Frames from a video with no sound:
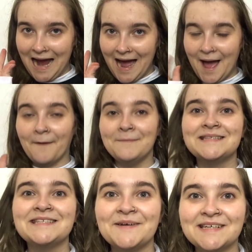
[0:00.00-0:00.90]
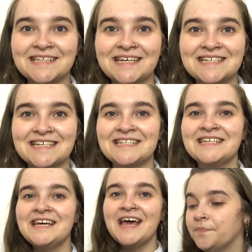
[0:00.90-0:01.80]
I'm so excited.
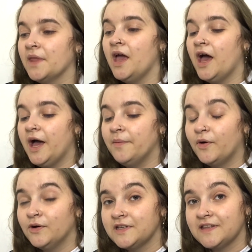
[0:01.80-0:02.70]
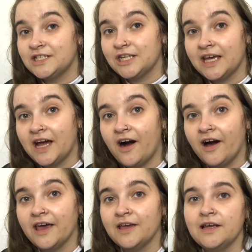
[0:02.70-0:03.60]
Also this year
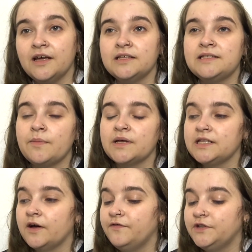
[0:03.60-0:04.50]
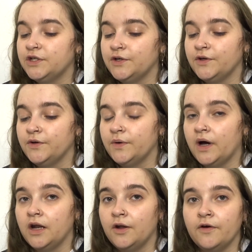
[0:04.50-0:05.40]
I set myself to
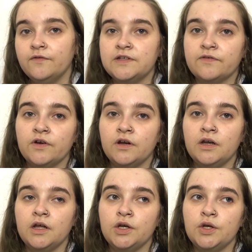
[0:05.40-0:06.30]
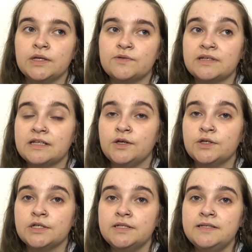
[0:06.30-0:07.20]
a lot of different New Year's
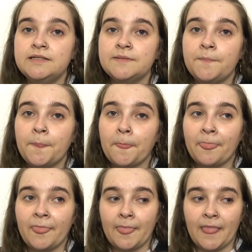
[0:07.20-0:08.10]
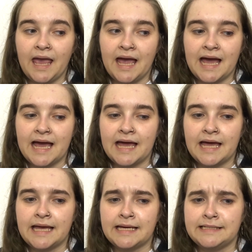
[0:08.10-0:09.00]
resolutions,
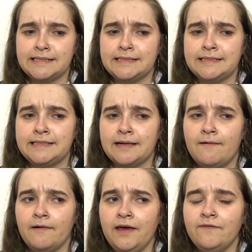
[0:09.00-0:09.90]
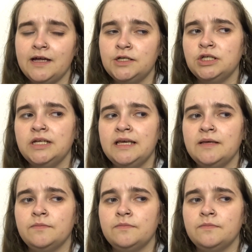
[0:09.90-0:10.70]
and I have actually